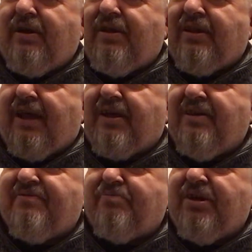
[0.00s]
That
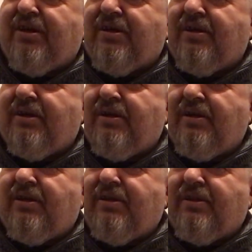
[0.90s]
gives me
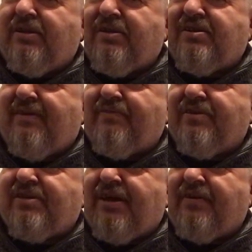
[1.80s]
the 7th
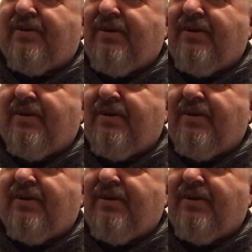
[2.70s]
sound.